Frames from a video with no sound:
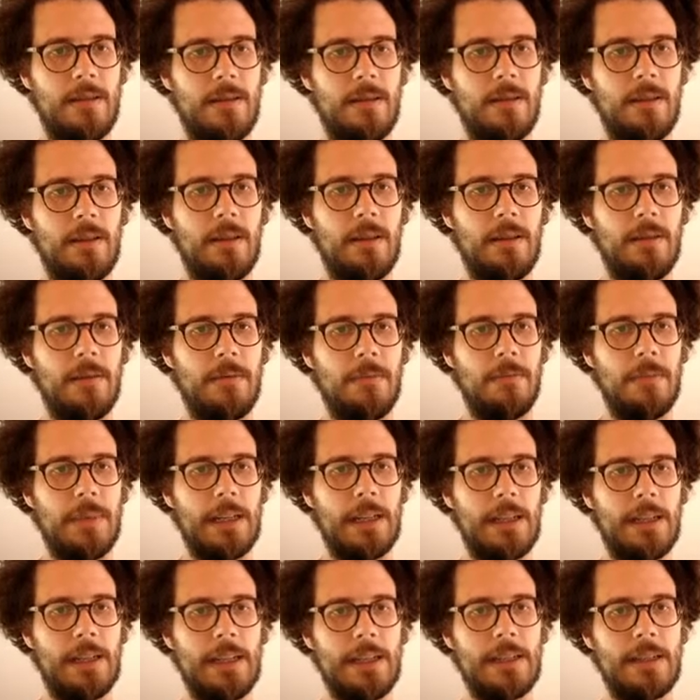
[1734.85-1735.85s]
but
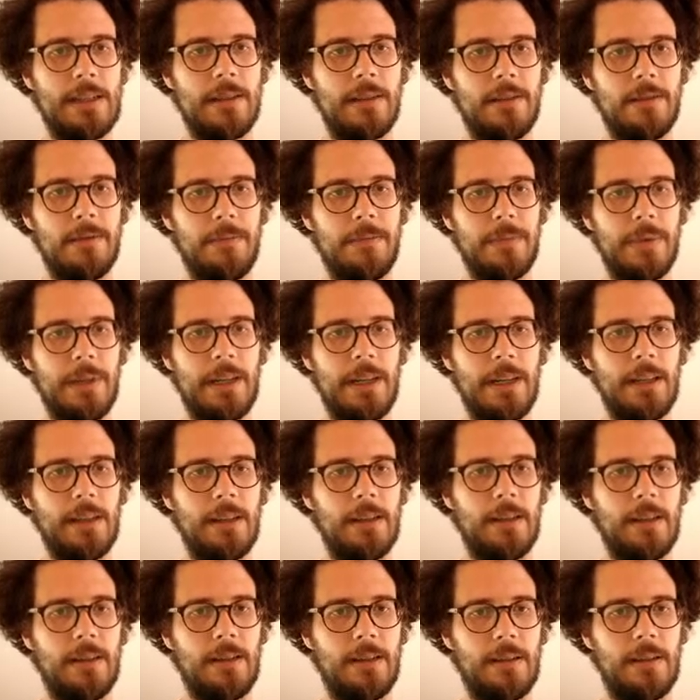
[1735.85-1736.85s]
let's open it
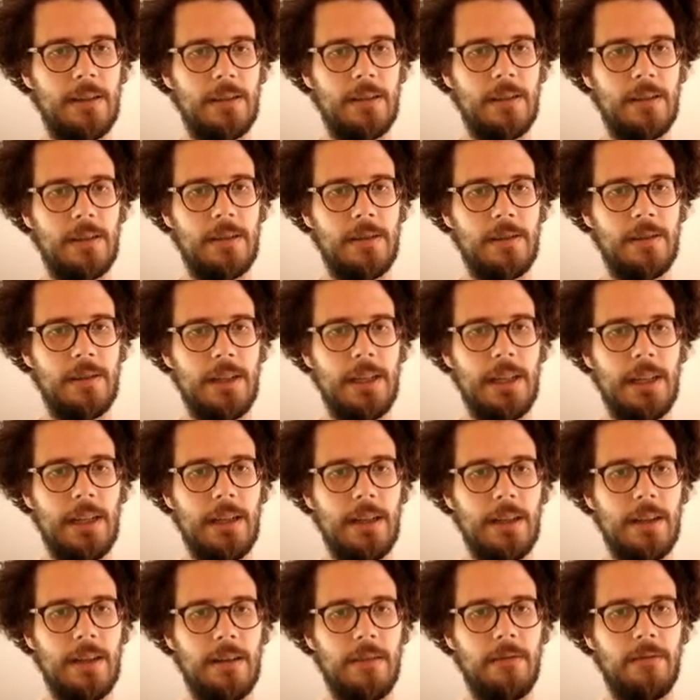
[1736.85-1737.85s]

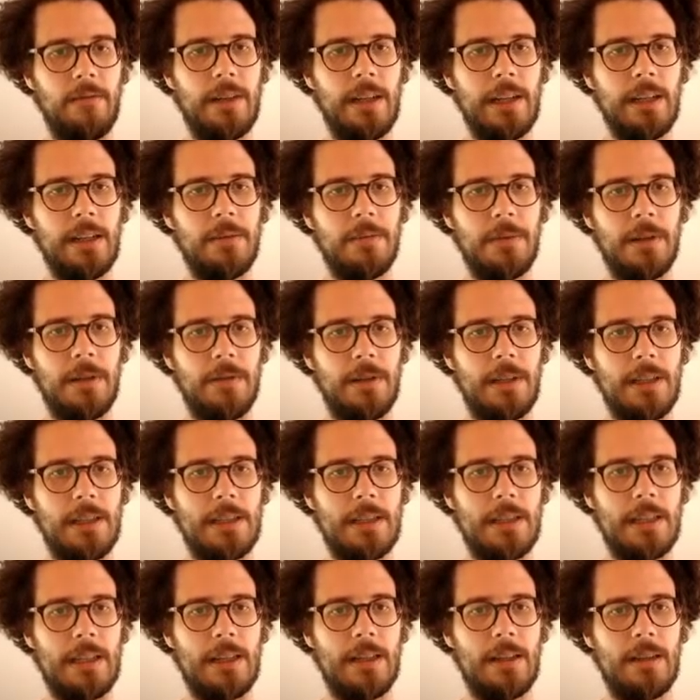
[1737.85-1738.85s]
in write mode
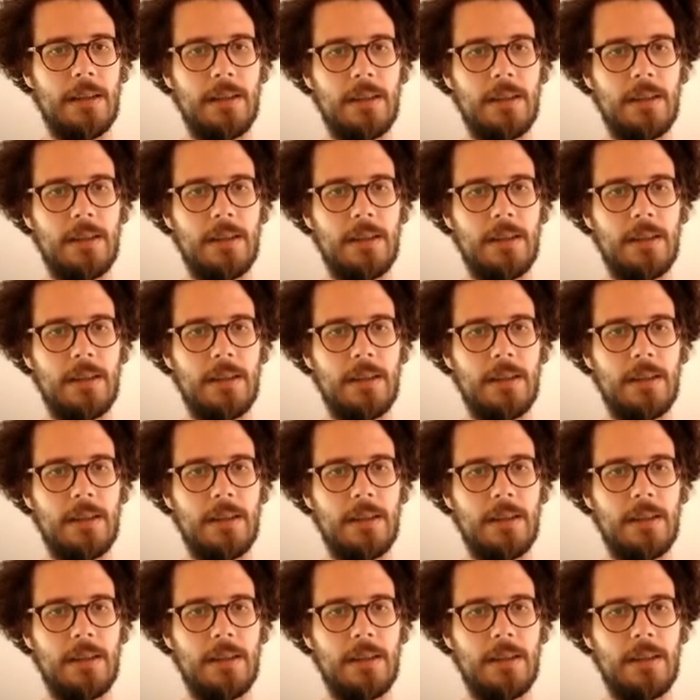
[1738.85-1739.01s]
instead.